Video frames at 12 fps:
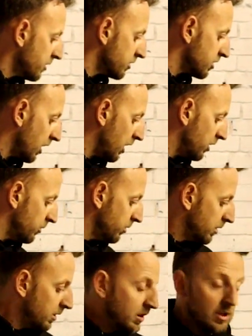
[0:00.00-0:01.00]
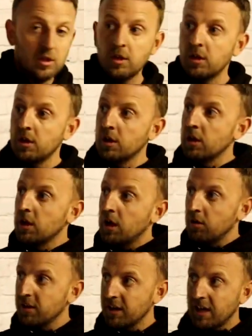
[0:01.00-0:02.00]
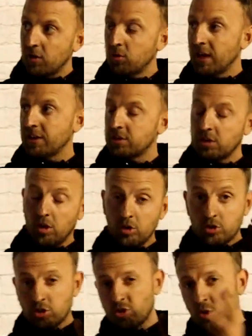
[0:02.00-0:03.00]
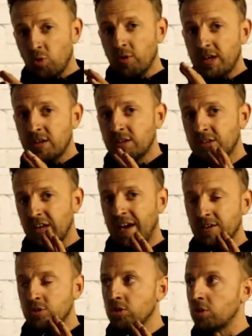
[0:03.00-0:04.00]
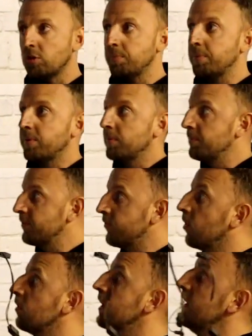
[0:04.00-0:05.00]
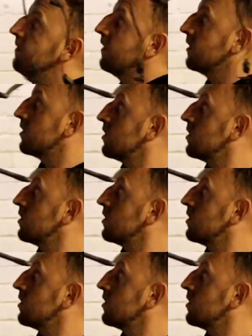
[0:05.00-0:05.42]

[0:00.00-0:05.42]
So I'm going to get all that side sorted and tacked up before I even